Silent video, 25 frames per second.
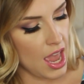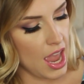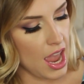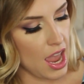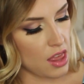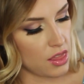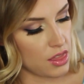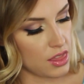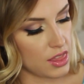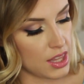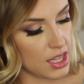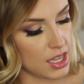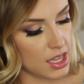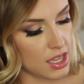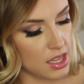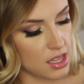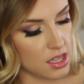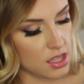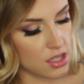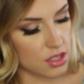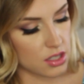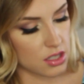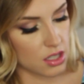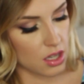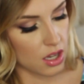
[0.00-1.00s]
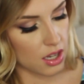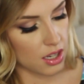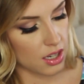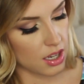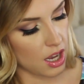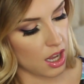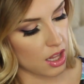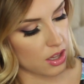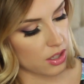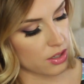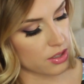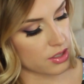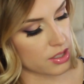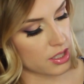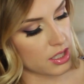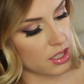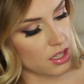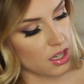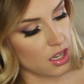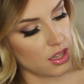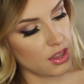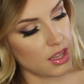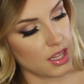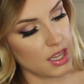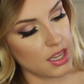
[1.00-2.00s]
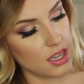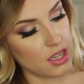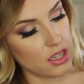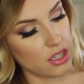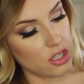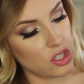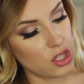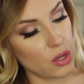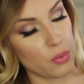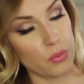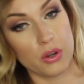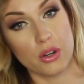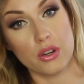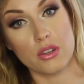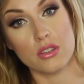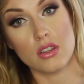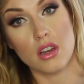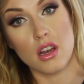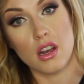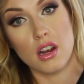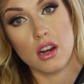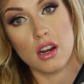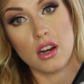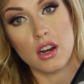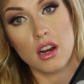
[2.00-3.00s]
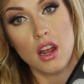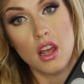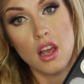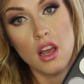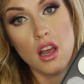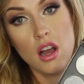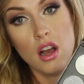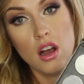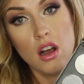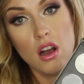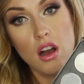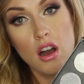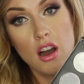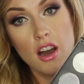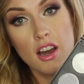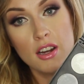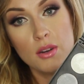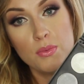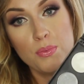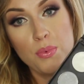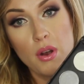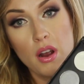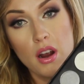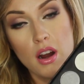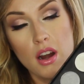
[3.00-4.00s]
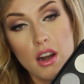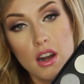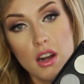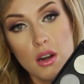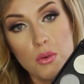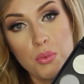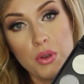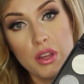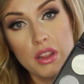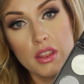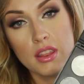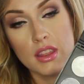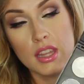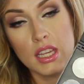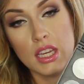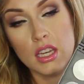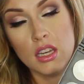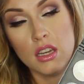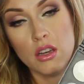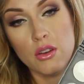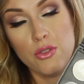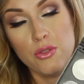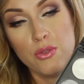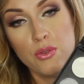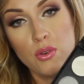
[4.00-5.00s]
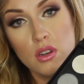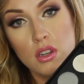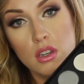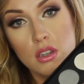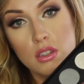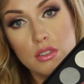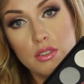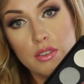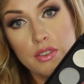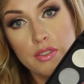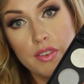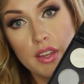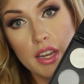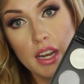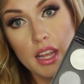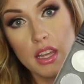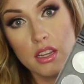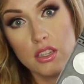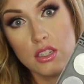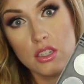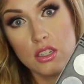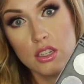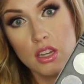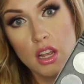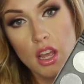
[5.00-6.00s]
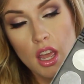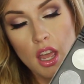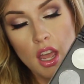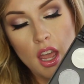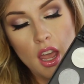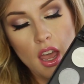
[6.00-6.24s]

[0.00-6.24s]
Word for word: And these colors, the shimmers, are on par with the foiled finish